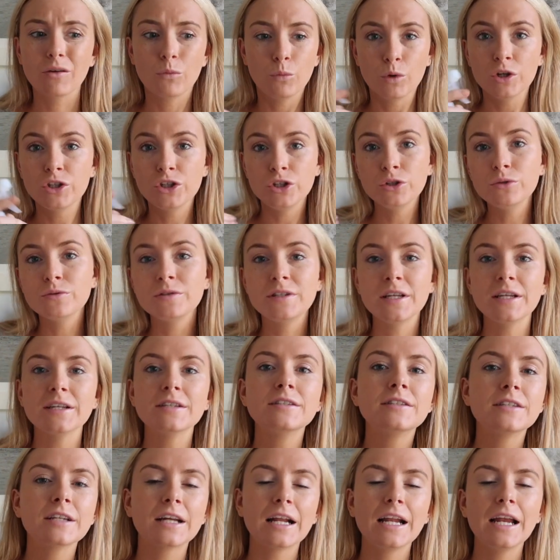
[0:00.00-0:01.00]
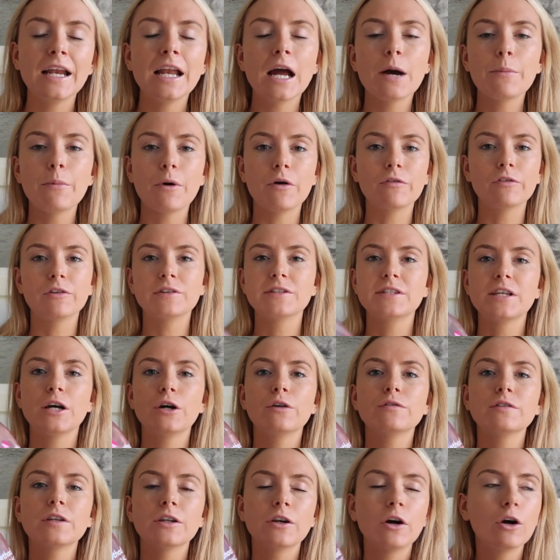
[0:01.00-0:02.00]
we'd use this to clean up after
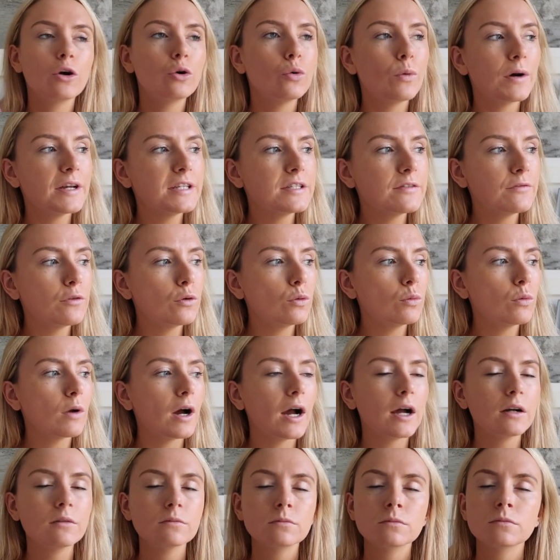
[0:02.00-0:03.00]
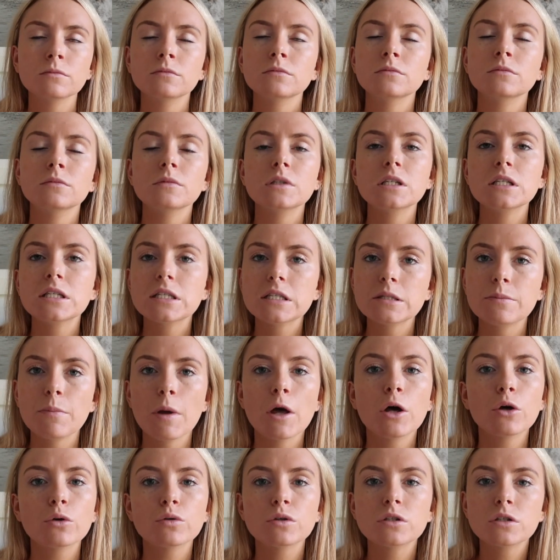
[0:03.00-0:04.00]
ourselves. And I always thought, like, this
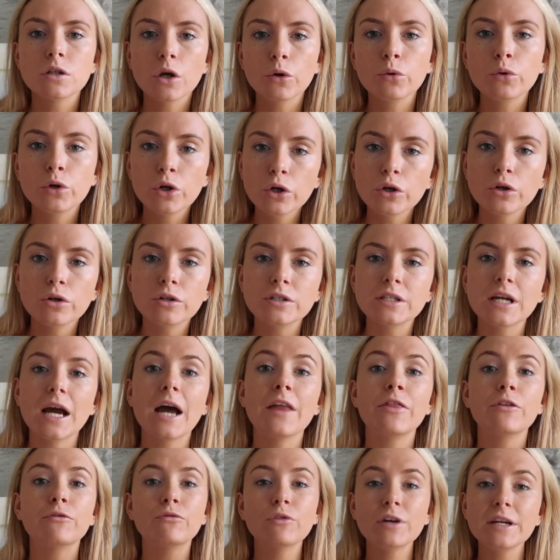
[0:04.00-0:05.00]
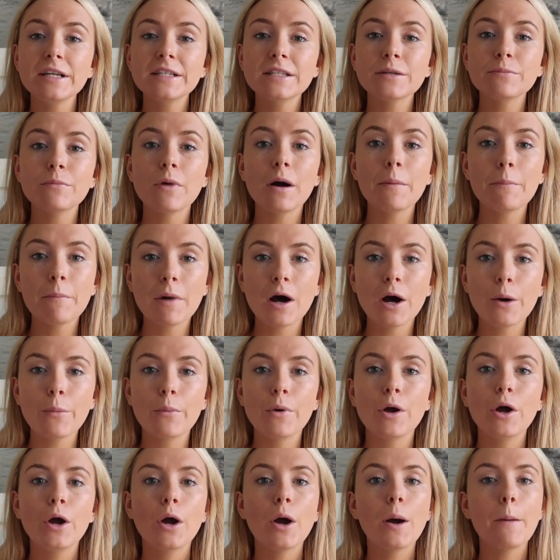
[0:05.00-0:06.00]
smells so good. And the reason my
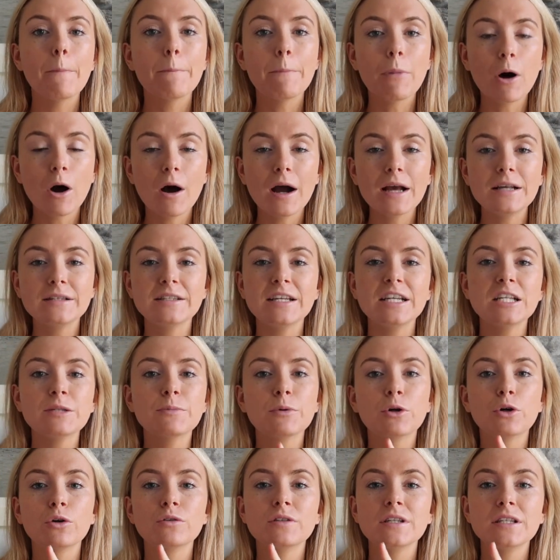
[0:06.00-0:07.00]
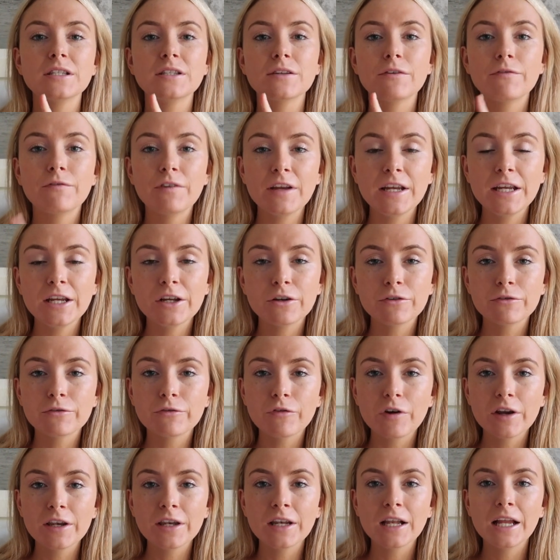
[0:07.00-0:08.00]
mum buys it is because it's vegan
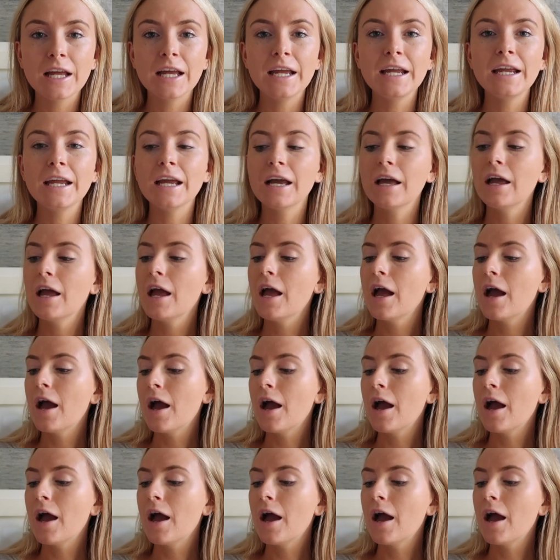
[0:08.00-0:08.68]
friendly.